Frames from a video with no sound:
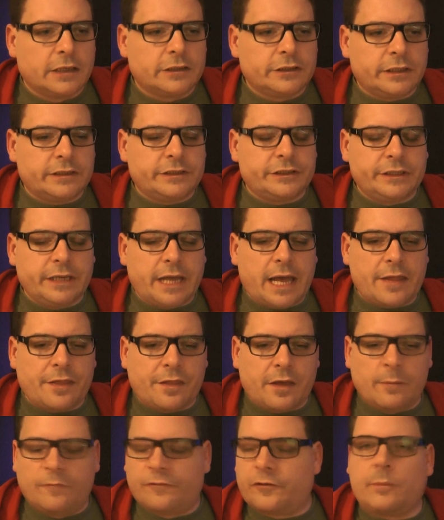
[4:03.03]
That she
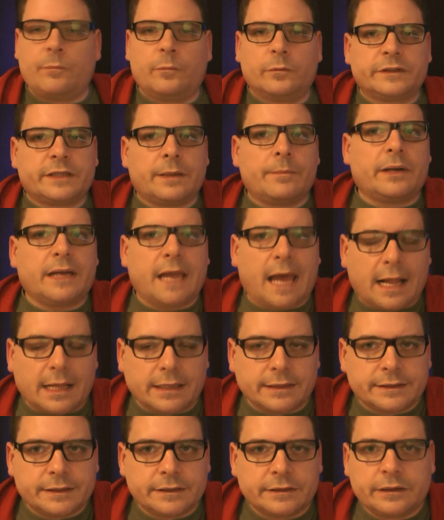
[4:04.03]
had them from somebody
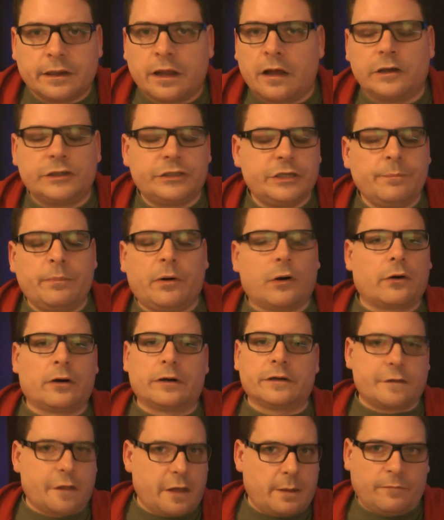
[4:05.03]
else. She
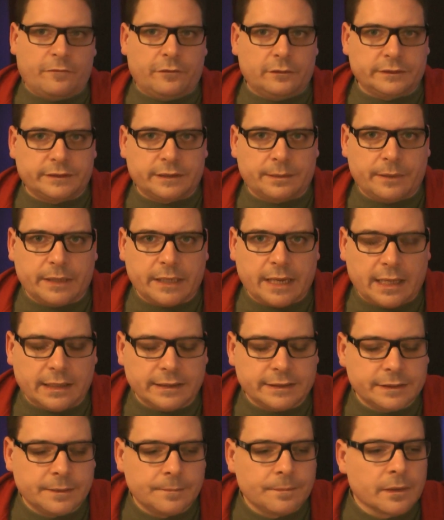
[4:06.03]
borrowed them from somebody
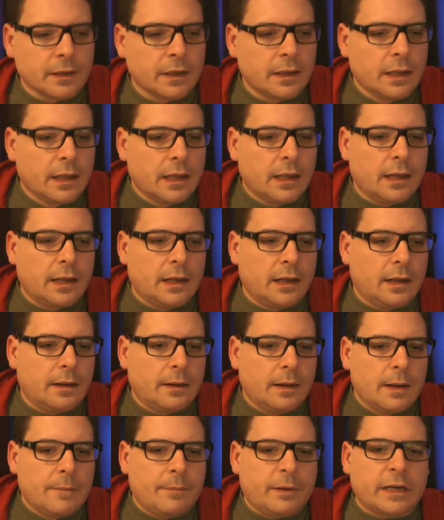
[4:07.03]
else.
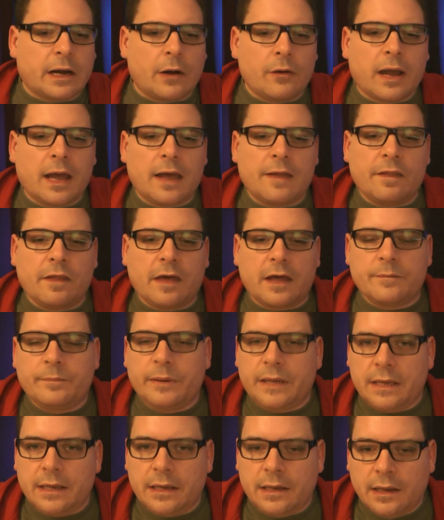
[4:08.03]
But how can that
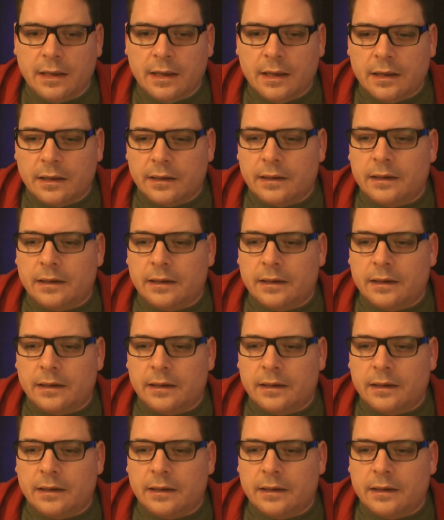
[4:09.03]
be?